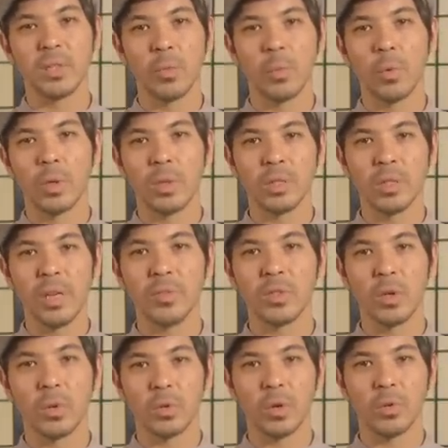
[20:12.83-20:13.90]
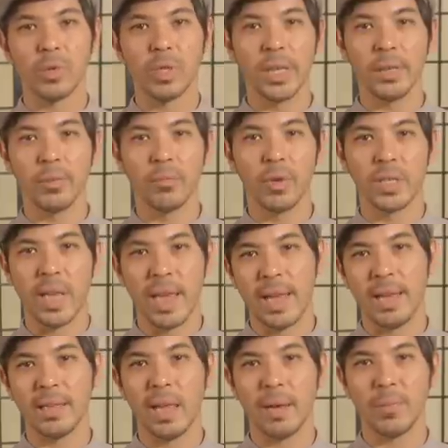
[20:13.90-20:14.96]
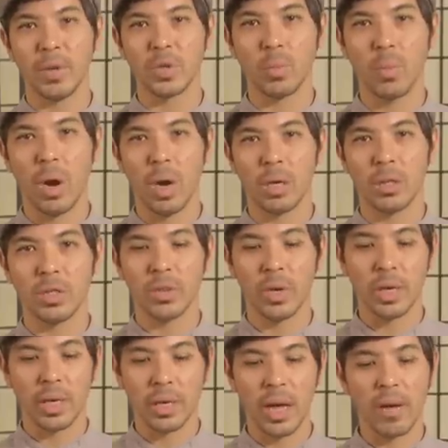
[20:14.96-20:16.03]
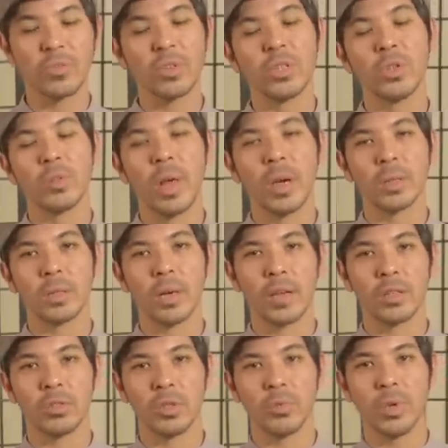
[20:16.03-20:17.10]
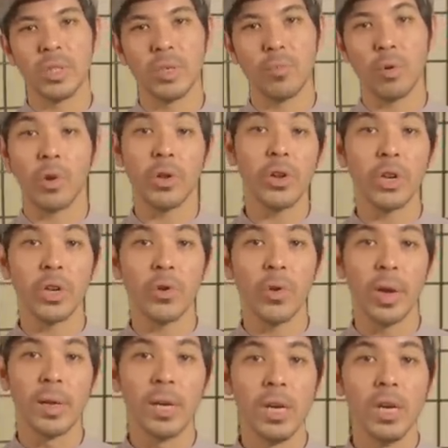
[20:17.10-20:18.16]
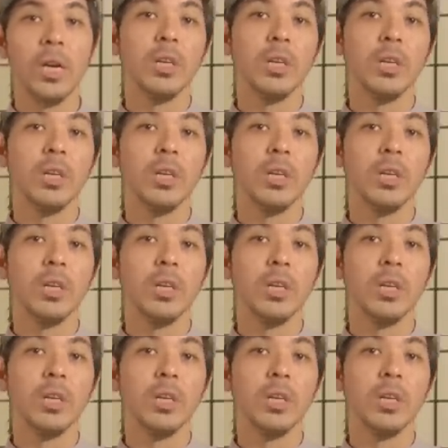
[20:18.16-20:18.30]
the, the leaves don't really retain that much water, so I didn't have to do that little extra squeezy pour. You can do it.